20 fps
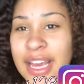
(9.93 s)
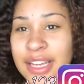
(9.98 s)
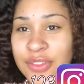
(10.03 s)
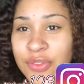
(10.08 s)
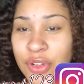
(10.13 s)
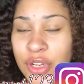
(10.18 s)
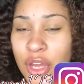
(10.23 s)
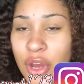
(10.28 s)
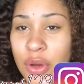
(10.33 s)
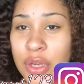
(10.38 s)

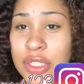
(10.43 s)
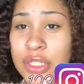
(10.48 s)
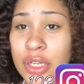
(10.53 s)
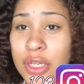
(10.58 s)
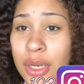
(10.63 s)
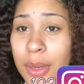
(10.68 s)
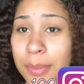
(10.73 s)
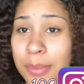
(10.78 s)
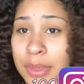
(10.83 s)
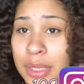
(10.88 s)
video is
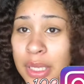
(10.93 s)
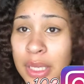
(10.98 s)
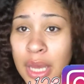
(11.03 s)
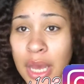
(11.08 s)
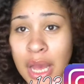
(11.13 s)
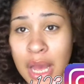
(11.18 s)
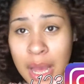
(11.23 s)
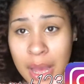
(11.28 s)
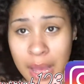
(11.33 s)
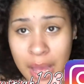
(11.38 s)
gonna be
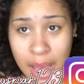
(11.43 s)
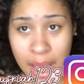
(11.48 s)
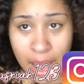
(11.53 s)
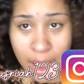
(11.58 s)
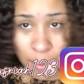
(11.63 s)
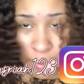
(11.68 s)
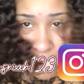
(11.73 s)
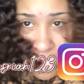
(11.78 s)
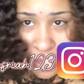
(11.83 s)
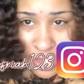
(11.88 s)

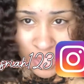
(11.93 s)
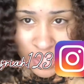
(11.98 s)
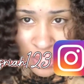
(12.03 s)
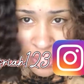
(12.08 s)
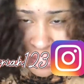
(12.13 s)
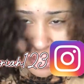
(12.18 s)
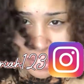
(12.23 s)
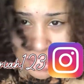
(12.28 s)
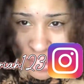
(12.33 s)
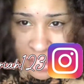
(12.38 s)
how I get
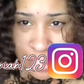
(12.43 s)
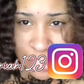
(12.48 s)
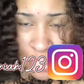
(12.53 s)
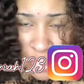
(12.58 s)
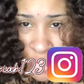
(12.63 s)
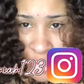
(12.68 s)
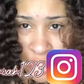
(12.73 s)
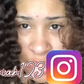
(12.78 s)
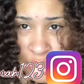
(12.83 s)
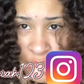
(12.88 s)

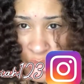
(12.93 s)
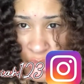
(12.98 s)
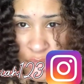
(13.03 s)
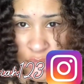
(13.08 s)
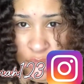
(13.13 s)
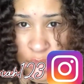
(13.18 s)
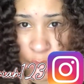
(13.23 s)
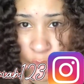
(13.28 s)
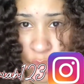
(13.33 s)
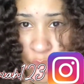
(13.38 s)
these
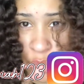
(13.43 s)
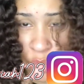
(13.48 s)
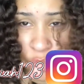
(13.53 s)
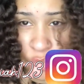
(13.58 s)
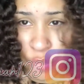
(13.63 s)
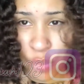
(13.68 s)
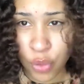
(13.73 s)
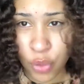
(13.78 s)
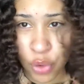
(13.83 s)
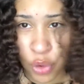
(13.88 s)

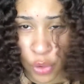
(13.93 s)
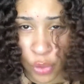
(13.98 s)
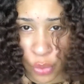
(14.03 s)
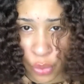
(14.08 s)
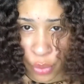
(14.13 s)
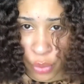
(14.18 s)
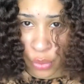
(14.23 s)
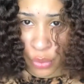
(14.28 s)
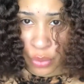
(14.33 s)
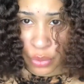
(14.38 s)
beautiful
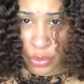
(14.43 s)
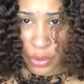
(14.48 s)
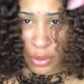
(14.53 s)
curls,